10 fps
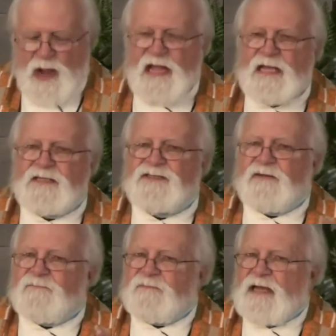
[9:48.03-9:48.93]
ways
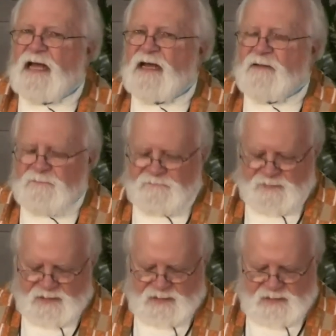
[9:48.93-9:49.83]
of
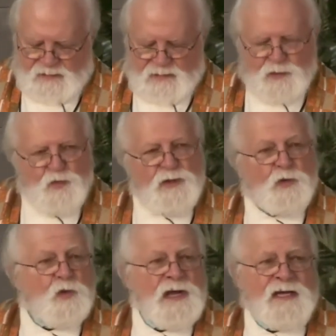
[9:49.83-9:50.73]
love
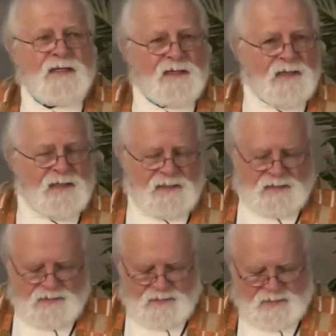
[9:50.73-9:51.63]
will win
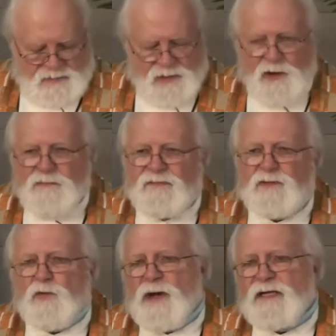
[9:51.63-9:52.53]
over
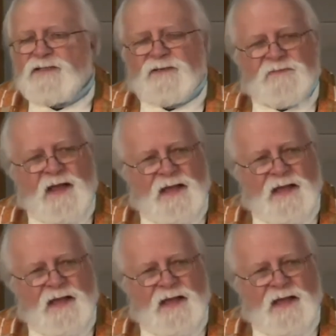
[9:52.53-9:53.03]
the ways of